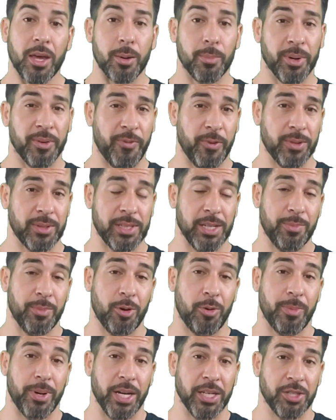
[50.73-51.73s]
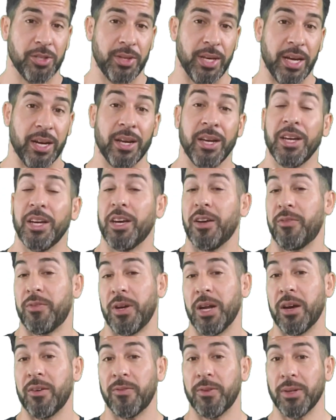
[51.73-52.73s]
But first, let me remind you that if
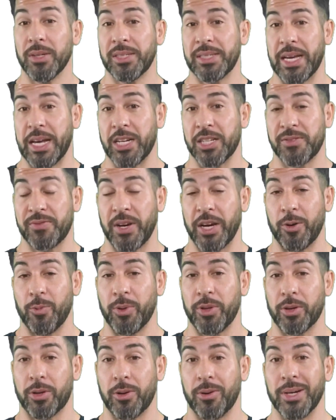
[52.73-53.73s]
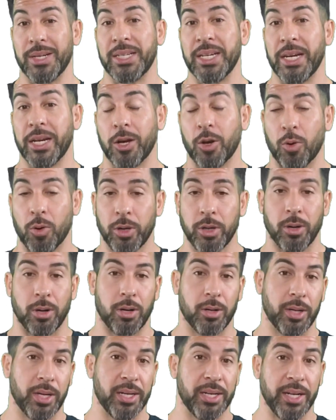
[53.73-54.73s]
you're not fully satisfied with your current dating or your
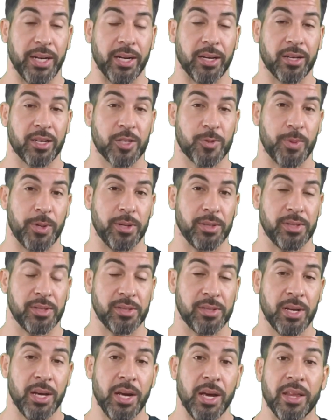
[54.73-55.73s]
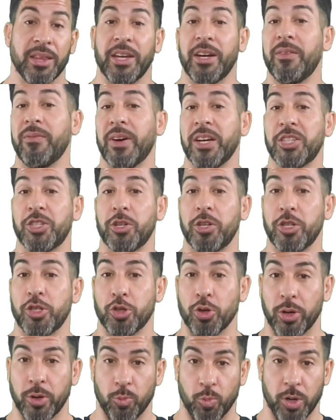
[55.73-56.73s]
online dating experiences, that I invite you to
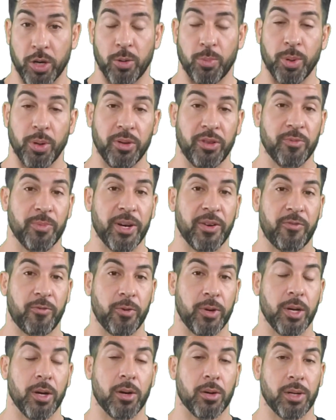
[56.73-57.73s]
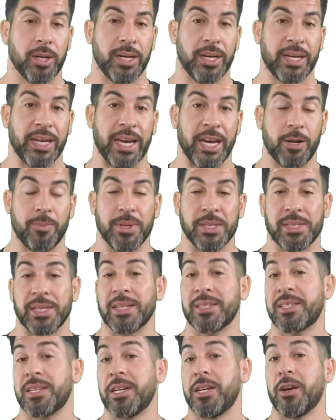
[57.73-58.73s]
join one or both of my free online academies
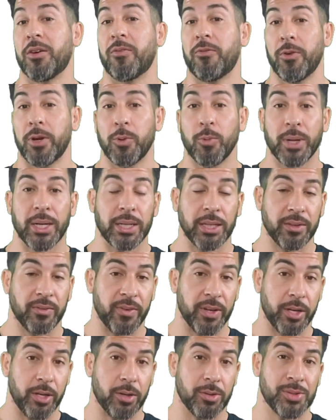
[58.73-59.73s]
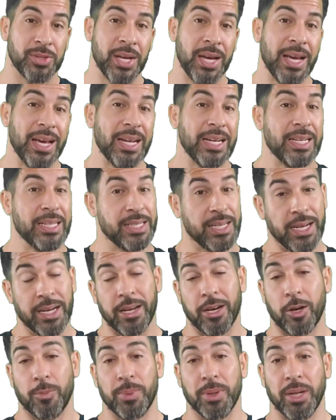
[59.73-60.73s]
that send out free weekly videos
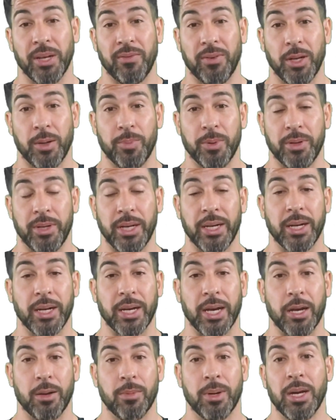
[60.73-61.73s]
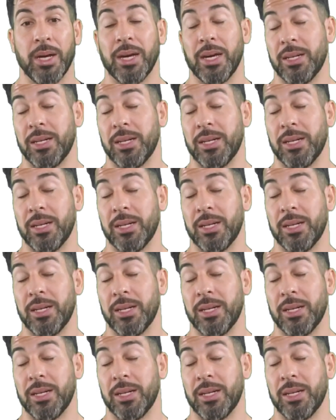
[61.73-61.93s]
designed to help you level up your dating game.